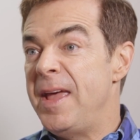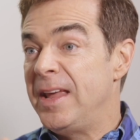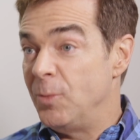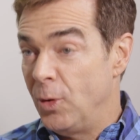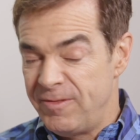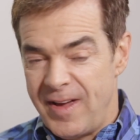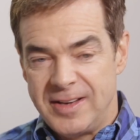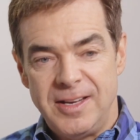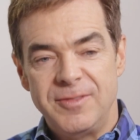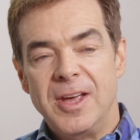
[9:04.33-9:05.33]
to make it more
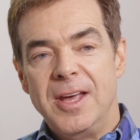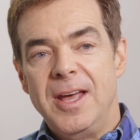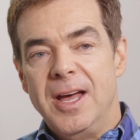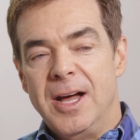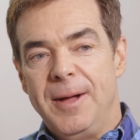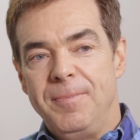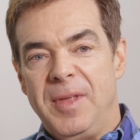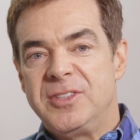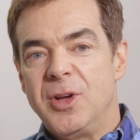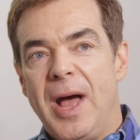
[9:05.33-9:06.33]
effective.
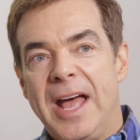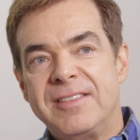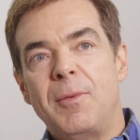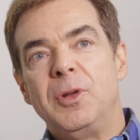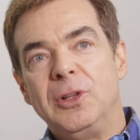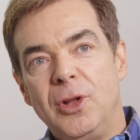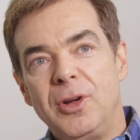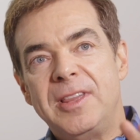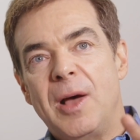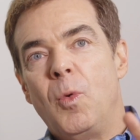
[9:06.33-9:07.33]
And so as I would
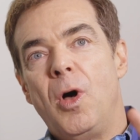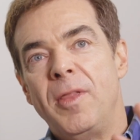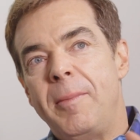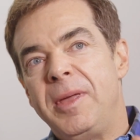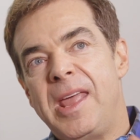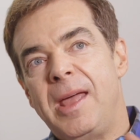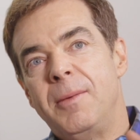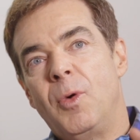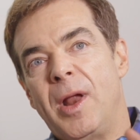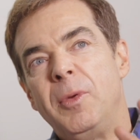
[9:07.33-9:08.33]
look at that wall, that
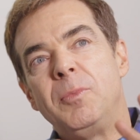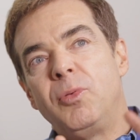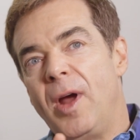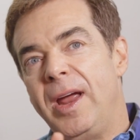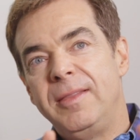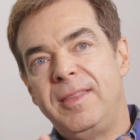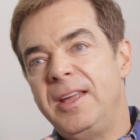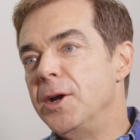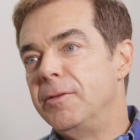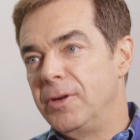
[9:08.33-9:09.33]
became what I would pray
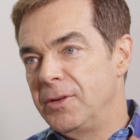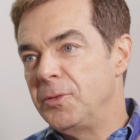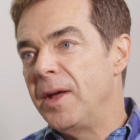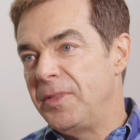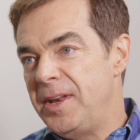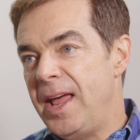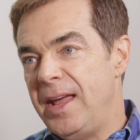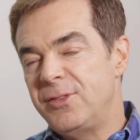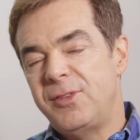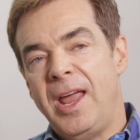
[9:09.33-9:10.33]
and think over throughout the
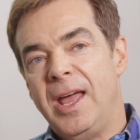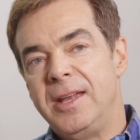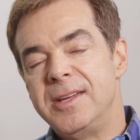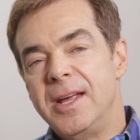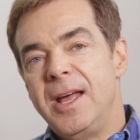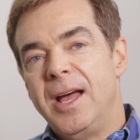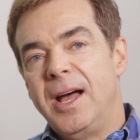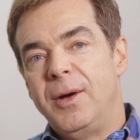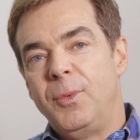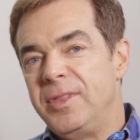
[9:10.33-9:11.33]
days. And
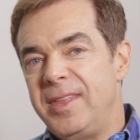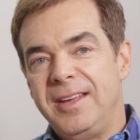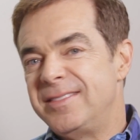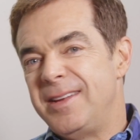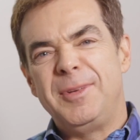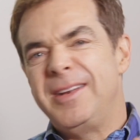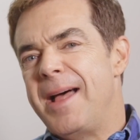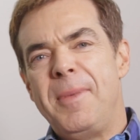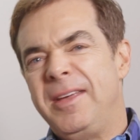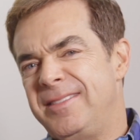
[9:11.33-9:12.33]
when things seemed
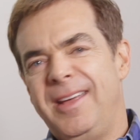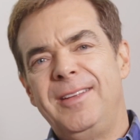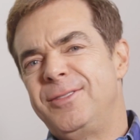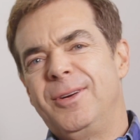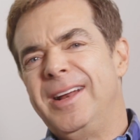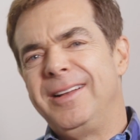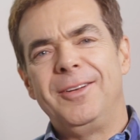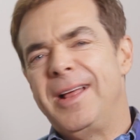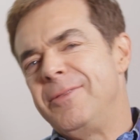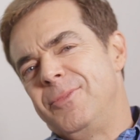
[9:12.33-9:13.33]
to not make sense or
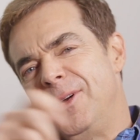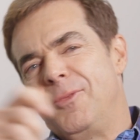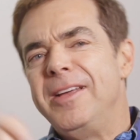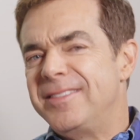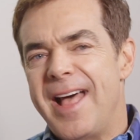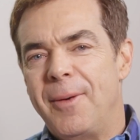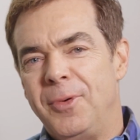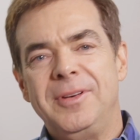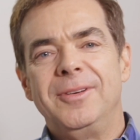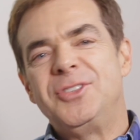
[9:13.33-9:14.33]
get a little, I'd erase
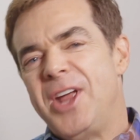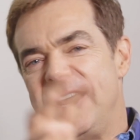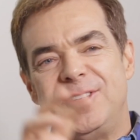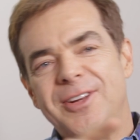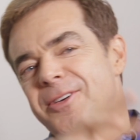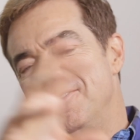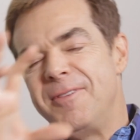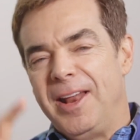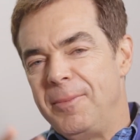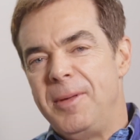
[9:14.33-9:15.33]
that one or change it or
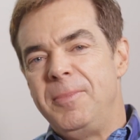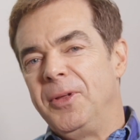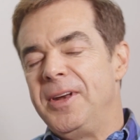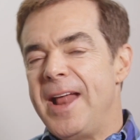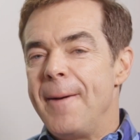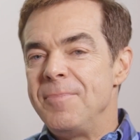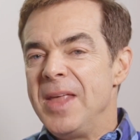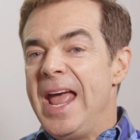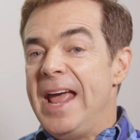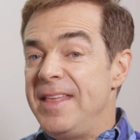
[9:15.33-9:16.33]
develop it, build it
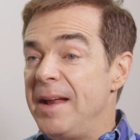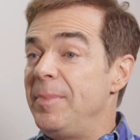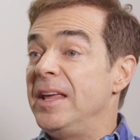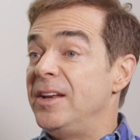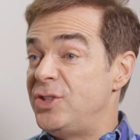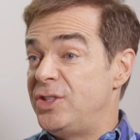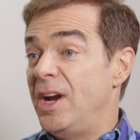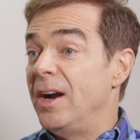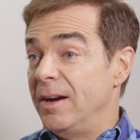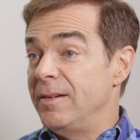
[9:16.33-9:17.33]
out. And then I began to
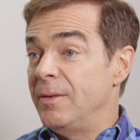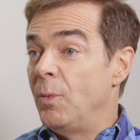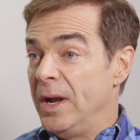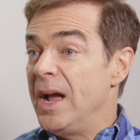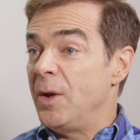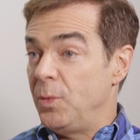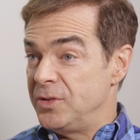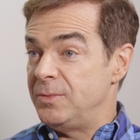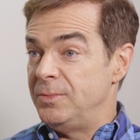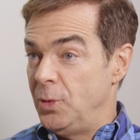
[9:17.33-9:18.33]
share what
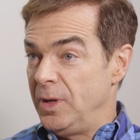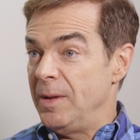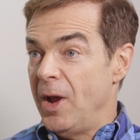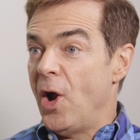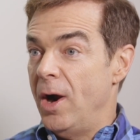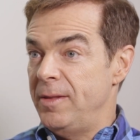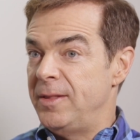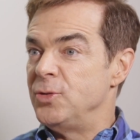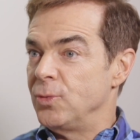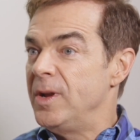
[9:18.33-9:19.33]
God was doing in my
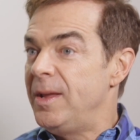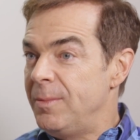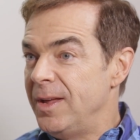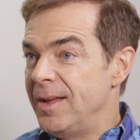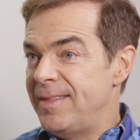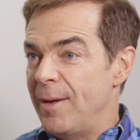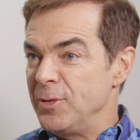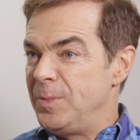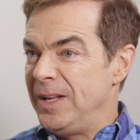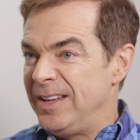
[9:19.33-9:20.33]
heart, the dream
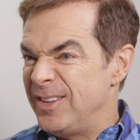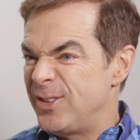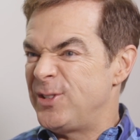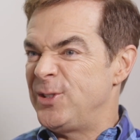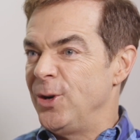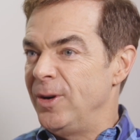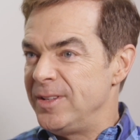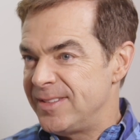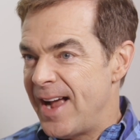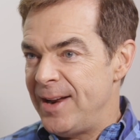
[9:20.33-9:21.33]
that was beginning to
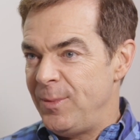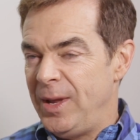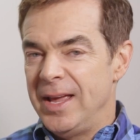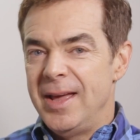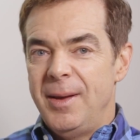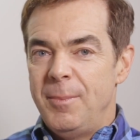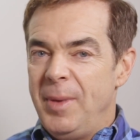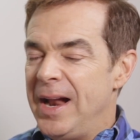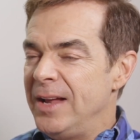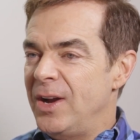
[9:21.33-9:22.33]
stir inside of me.
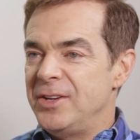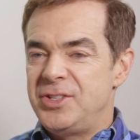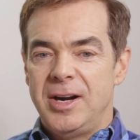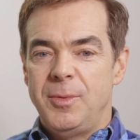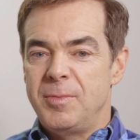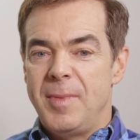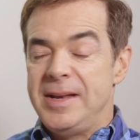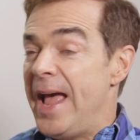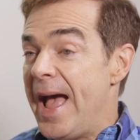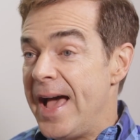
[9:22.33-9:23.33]
Man, I shared it with
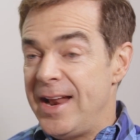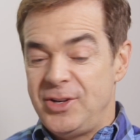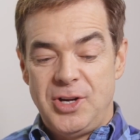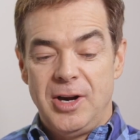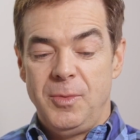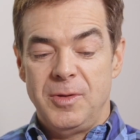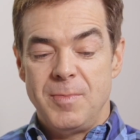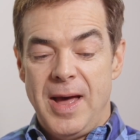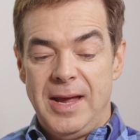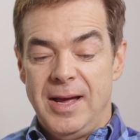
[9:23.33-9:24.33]
my dad. I shared it
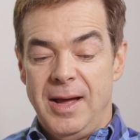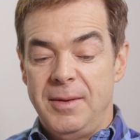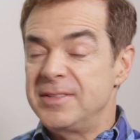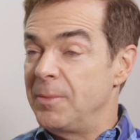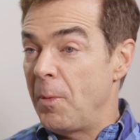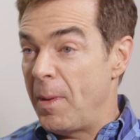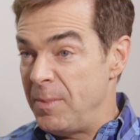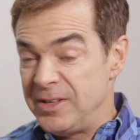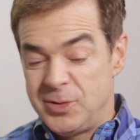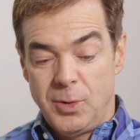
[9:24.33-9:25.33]
with my some of
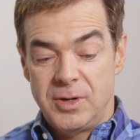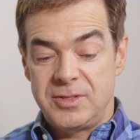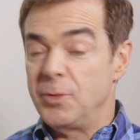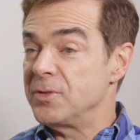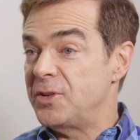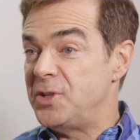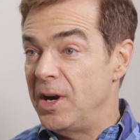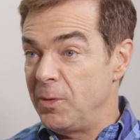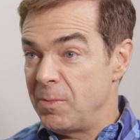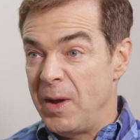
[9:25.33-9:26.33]
my mentors. Of course, I
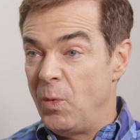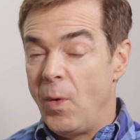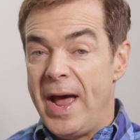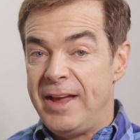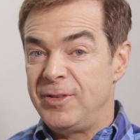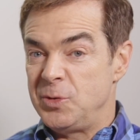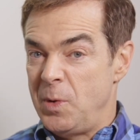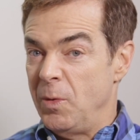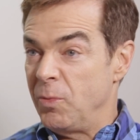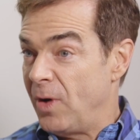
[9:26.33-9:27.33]
shared it with my wife
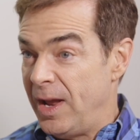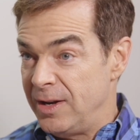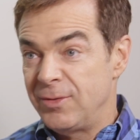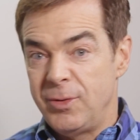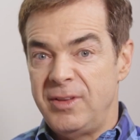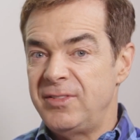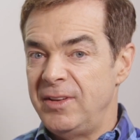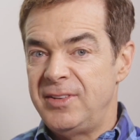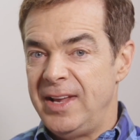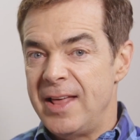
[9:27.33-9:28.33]
as we were praying through
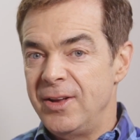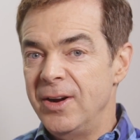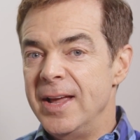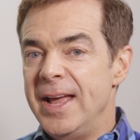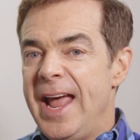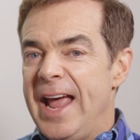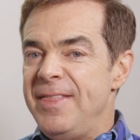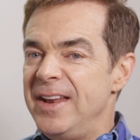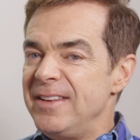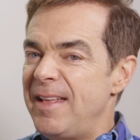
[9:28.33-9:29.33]
these things together.
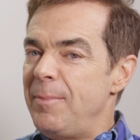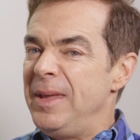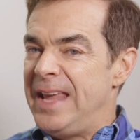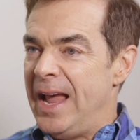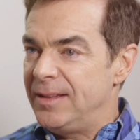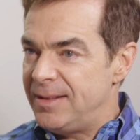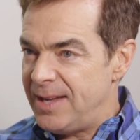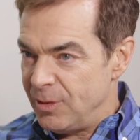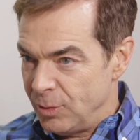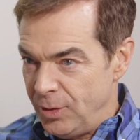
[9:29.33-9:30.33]
And then as they began
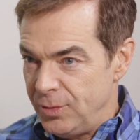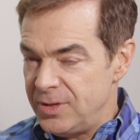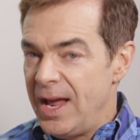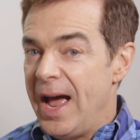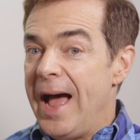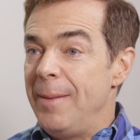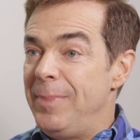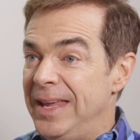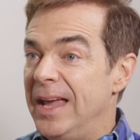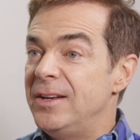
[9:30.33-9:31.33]
to take root,
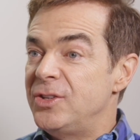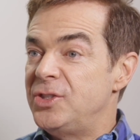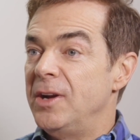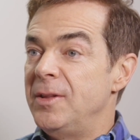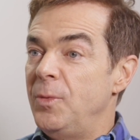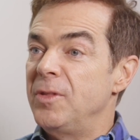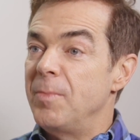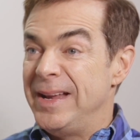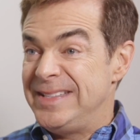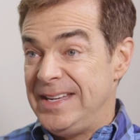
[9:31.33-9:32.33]
I began to share them
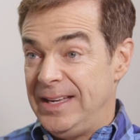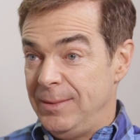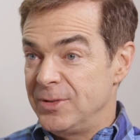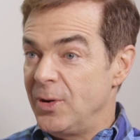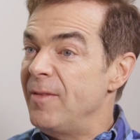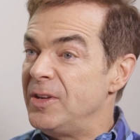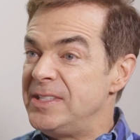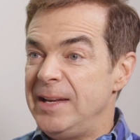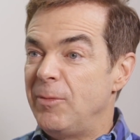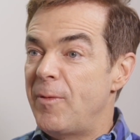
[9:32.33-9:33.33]
with my team. So I have
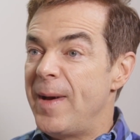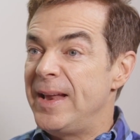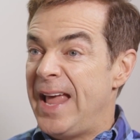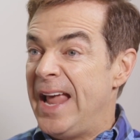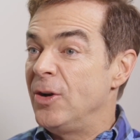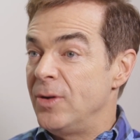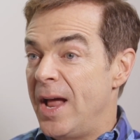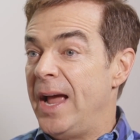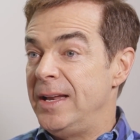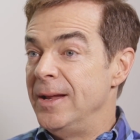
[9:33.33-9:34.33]
a team of about 8
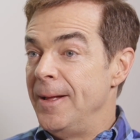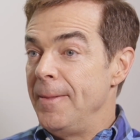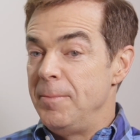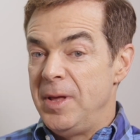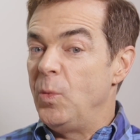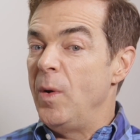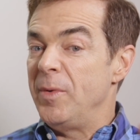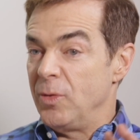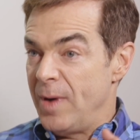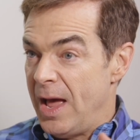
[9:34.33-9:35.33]
or 9 men and
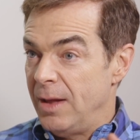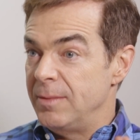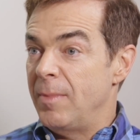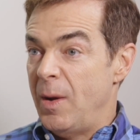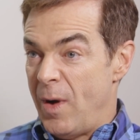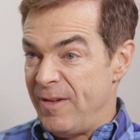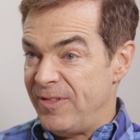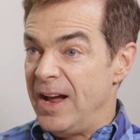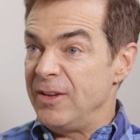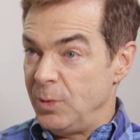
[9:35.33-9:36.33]
women around my
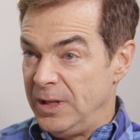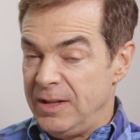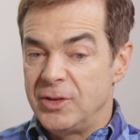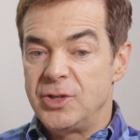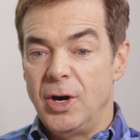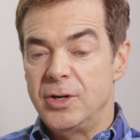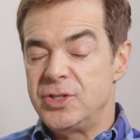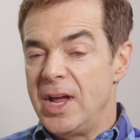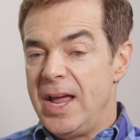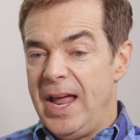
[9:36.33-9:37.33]
wife and I as we lead the
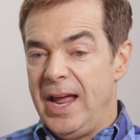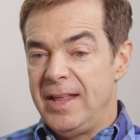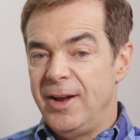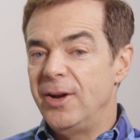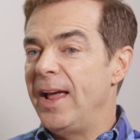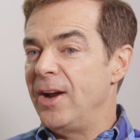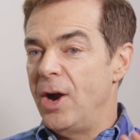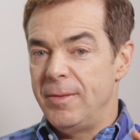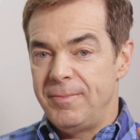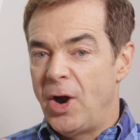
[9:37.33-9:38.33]
church. Yeah. And they're
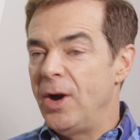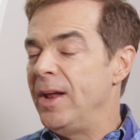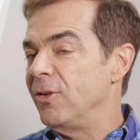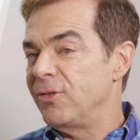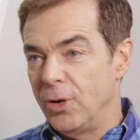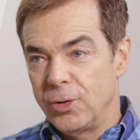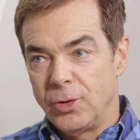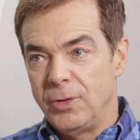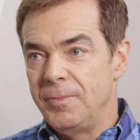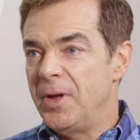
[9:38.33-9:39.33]
like our inner
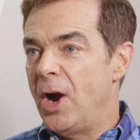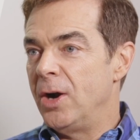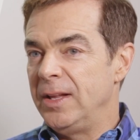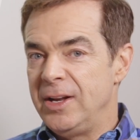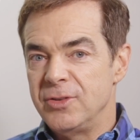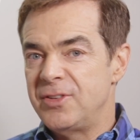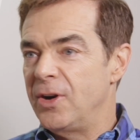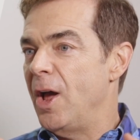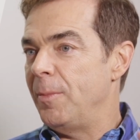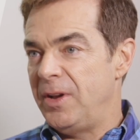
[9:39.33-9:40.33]
circle, our
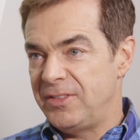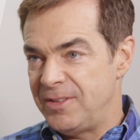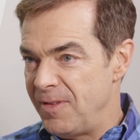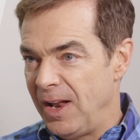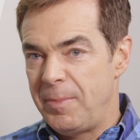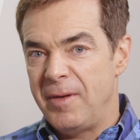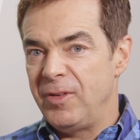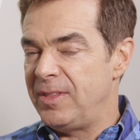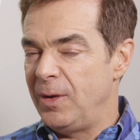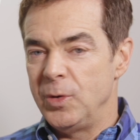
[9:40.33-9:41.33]
leaders that are helping us develop
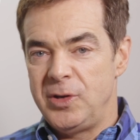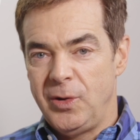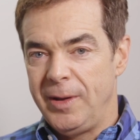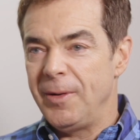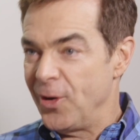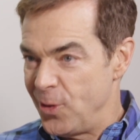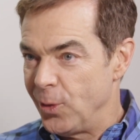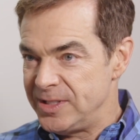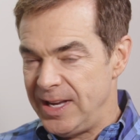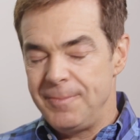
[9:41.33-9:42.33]
everything we're doing, our
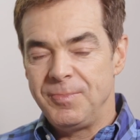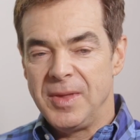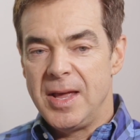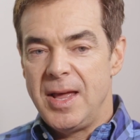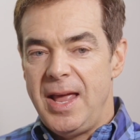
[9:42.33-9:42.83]
core team.